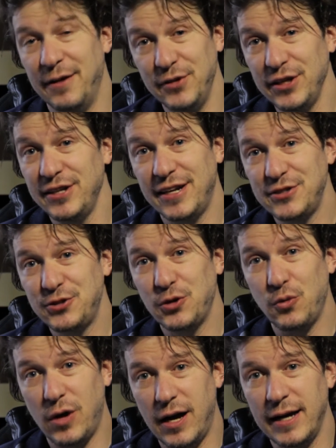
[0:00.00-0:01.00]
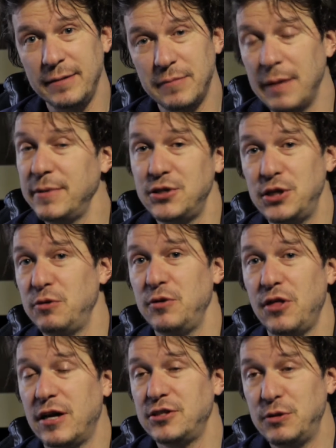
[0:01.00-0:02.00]
I'm really not sure why. Maybe she
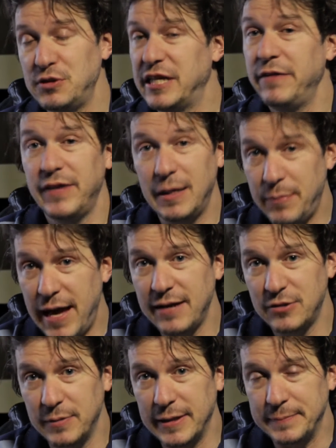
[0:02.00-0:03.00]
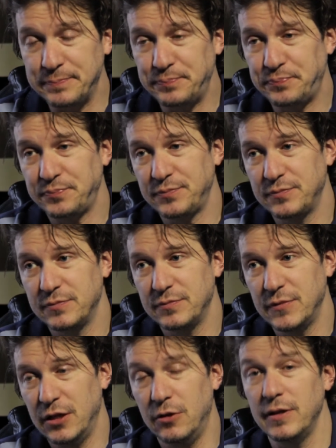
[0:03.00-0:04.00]
thought she was giving it back to me,
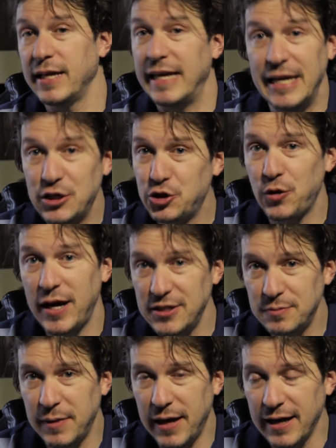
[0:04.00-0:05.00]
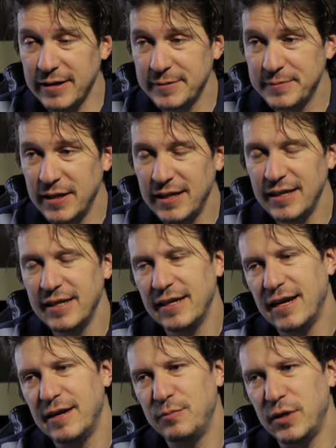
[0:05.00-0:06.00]
like, here's your ice back.
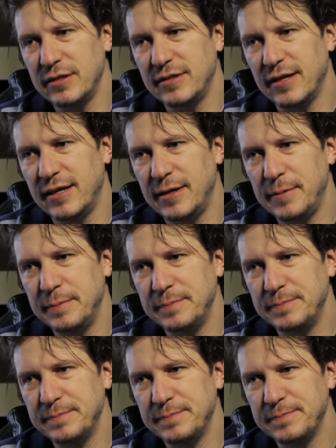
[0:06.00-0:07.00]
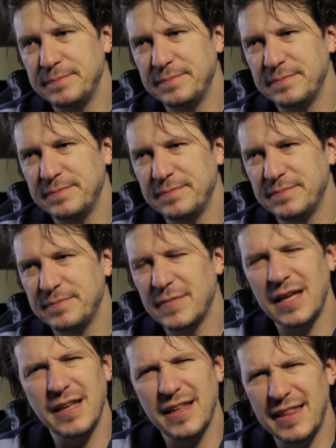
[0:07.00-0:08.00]
But that
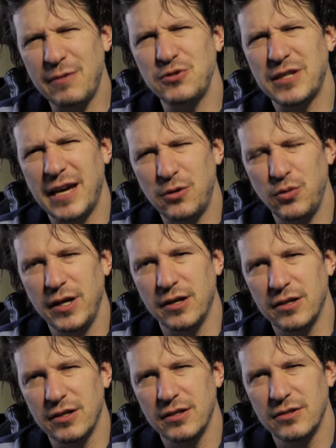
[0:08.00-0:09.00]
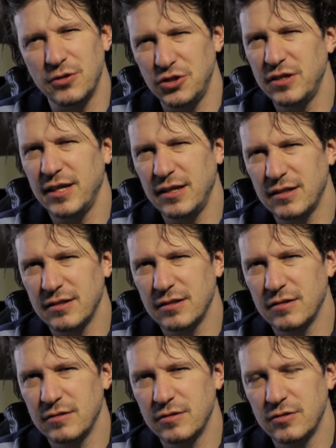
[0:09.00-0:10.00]
was kind of weird, don't you think?
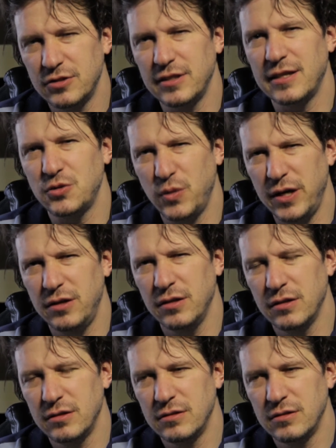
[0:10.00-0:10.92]
Do you think it's weird?